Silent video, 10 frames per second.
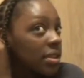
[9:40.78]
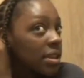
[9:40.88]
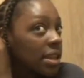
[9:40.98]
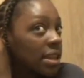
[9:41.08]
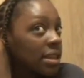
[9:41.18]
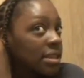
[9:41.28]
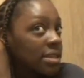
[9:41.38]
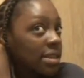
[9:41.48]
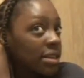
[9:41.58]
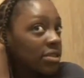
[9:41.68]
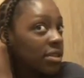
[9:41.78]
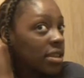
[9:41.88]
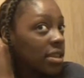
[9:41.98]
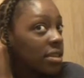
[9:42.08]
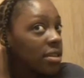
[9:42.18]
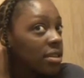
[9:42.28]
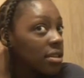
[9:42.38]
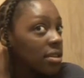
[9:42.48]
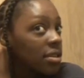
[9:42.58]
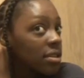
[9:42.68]
Again, section it.
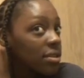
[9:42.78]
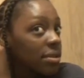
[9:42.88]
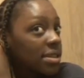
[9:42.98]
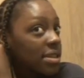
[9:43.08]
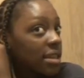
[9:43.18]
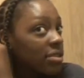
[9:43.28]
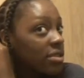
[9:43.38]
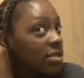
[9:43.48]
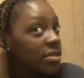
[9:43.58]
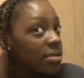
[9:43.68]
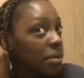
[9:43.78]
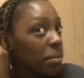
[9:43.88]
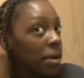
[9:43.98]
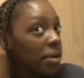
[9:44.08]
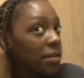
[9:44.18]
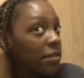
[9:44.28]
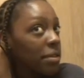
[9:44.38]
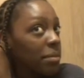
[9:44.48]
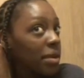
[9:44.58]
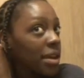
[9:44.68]
3 sections, preparing it for
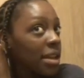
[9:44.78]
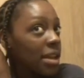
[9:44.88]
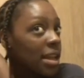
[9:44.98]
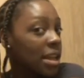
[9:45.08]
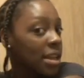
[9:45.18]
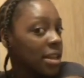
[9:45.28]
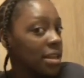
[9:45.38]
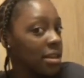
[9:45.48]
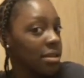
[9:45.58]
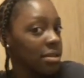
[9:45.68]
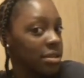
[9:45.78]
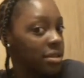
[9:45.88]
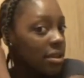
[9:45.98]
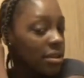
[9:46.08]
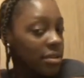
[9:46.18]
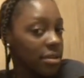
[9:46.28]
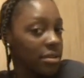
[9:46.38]
the braiding and start.